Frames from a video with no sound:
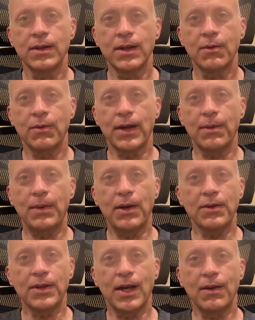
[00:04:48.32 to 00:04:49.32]
We had
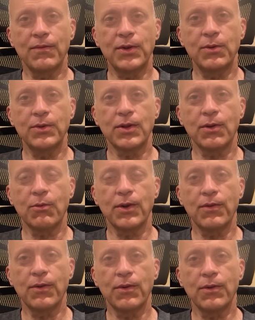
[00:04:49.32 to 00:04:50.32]
mountaintop views of the
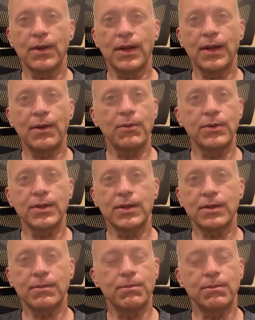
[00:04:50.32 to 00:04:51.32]
river, and they were just
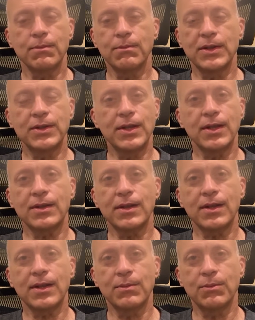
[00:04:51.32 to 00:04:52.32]

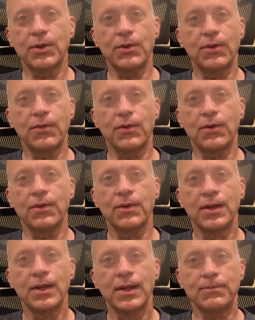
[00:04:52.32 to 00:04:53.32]
majestic and beautiful.
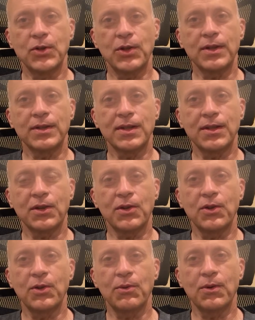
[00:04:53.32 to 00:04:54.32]
You could see the
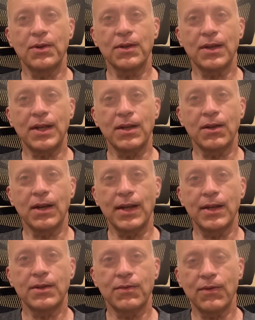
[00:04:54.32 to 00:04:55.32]
canoers like little
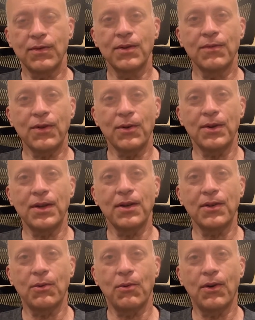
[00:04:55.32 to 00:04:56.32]
ants floating on
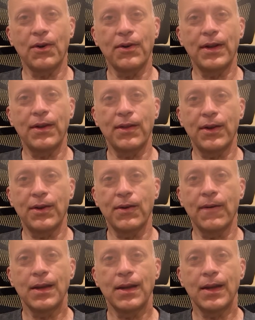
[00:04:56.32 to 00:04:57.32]
the water down there.
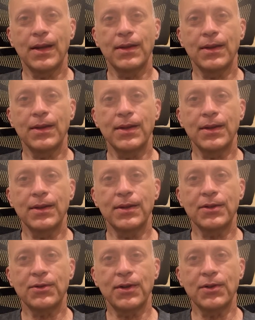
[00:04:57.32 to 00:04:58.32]
And then the
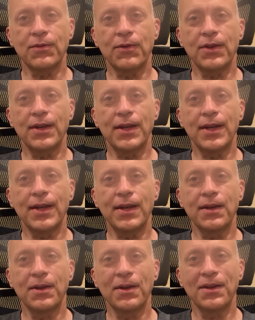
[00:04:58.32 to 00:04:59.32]
struggle for the day.
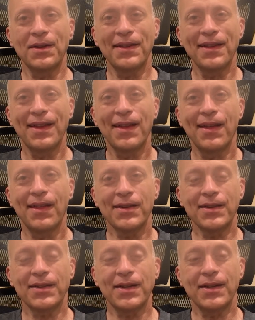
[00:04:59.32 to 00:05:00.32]
This is
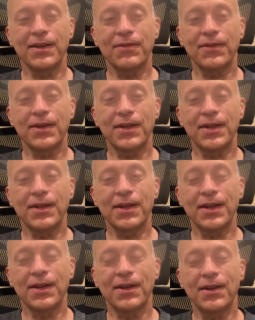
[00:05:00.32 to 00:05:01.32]
kind of funny and
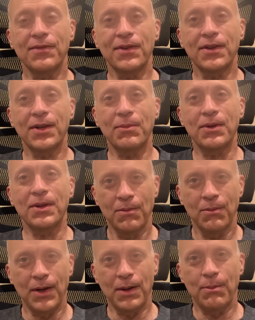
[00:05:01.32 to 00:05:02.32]
kind of not funny, but
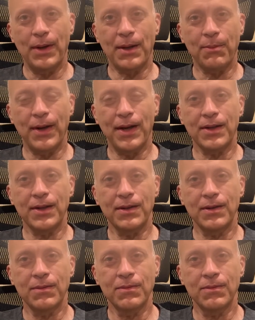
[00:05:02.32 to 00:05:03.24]
my backpacking